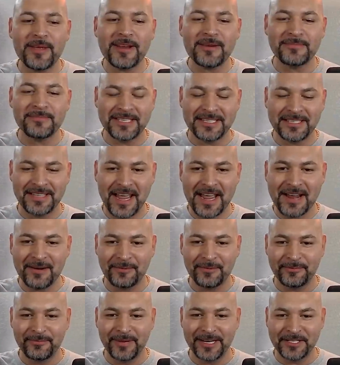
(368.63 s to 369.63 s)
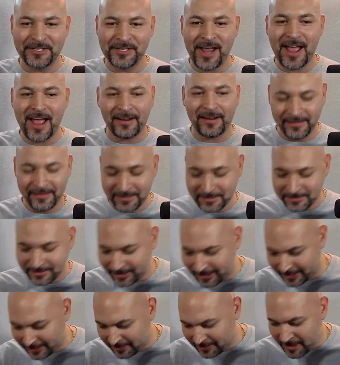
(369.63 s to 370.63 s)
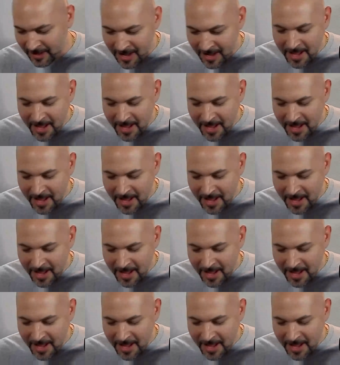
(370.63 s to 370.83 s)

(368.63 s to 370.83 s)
made a mistake with my check. And he's like